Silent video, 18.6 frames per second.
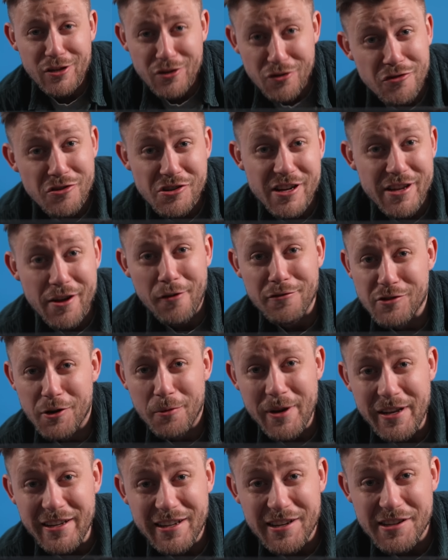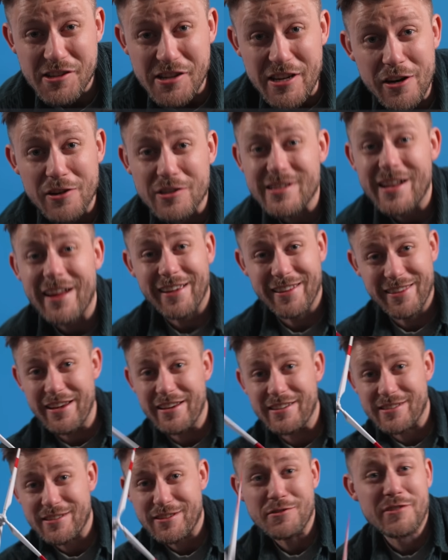Usually offshore wind energy looks like
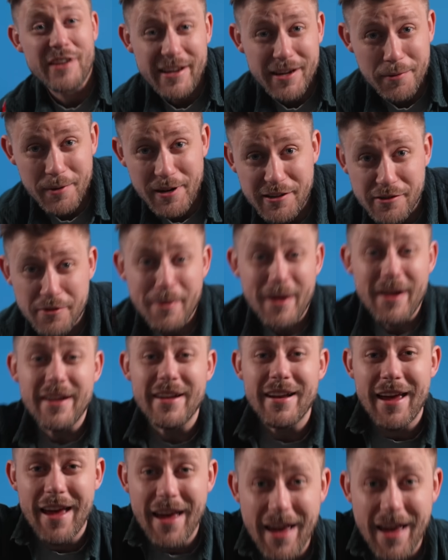this. You take a wind turbine,